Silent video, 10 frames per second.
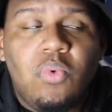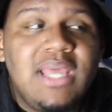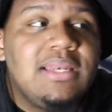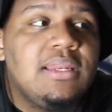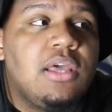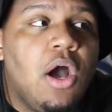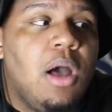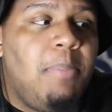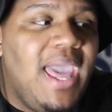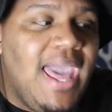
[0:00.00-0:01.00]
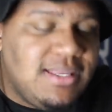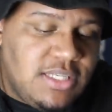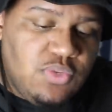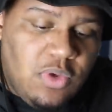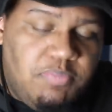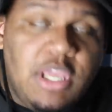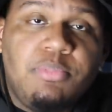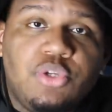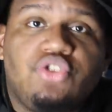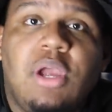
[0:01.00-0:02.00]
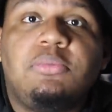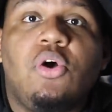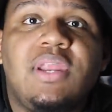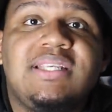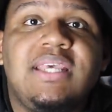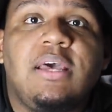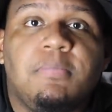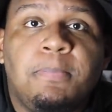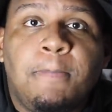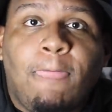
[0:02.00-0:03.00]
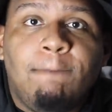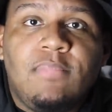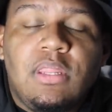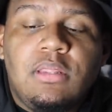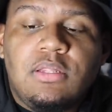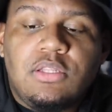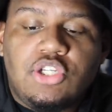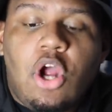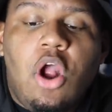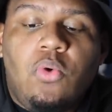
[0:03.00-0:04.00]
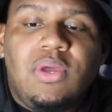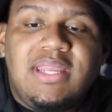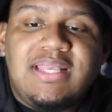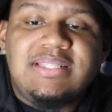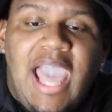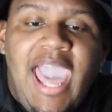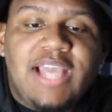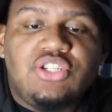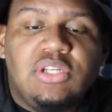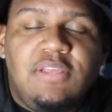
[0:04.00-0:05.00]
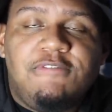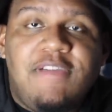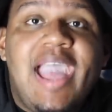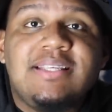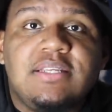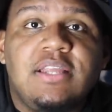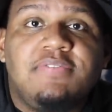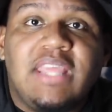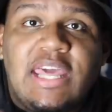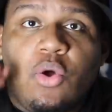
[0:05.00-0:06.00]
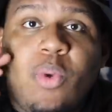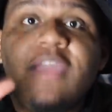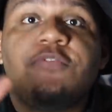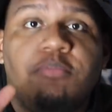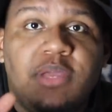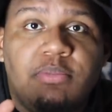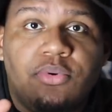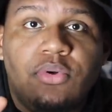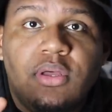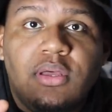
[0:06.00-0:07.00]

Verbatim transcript: Witten caught passes with people draped on his hip. Jarwin is actually fast enough to get away from people.